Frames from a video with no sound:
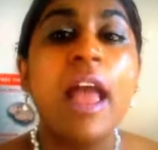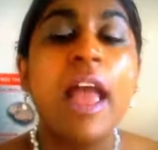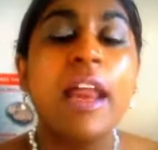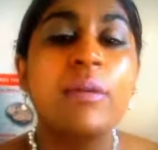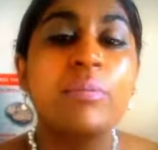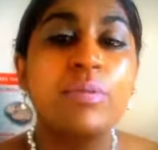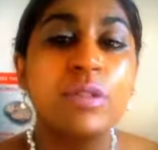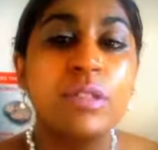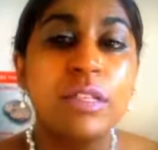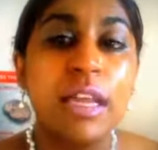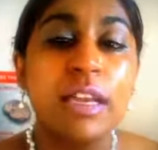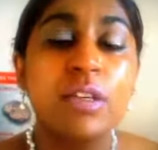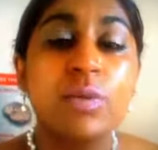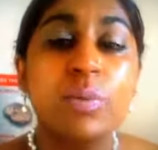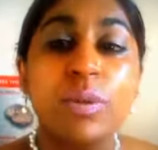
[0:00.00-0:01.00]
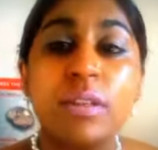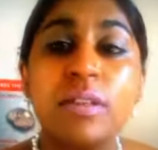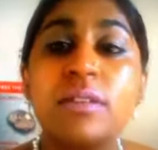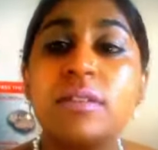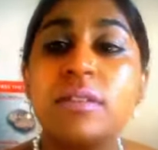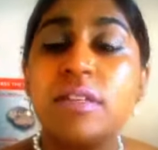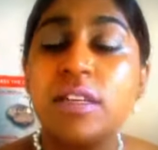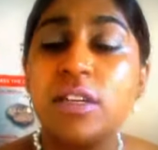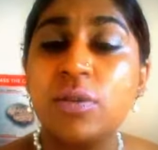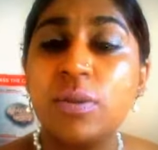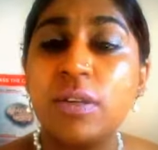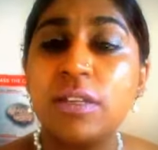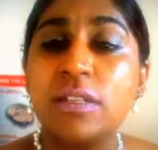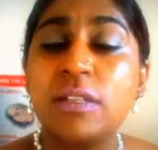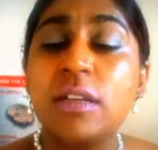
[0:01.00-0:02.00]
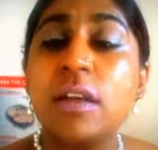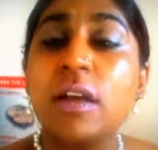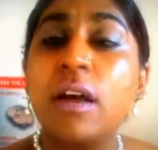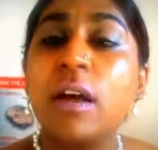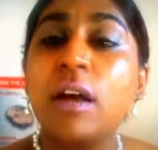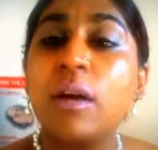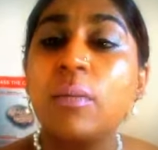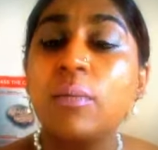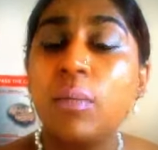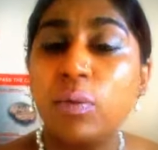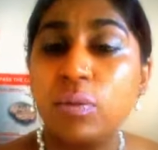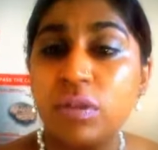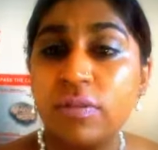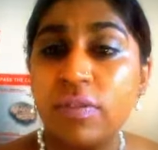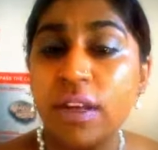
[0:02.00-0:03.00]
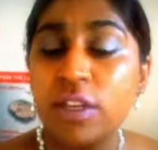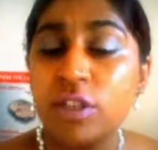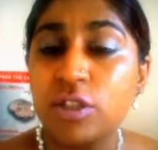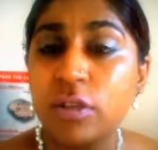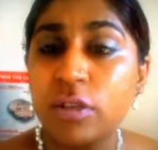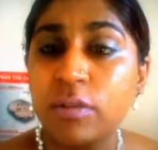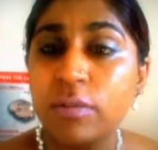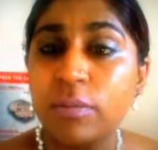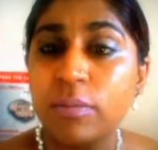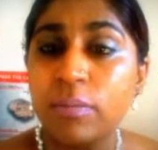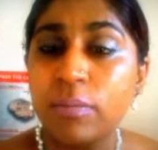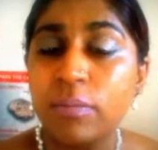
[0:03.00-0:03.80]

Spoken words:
and present with decreased motivation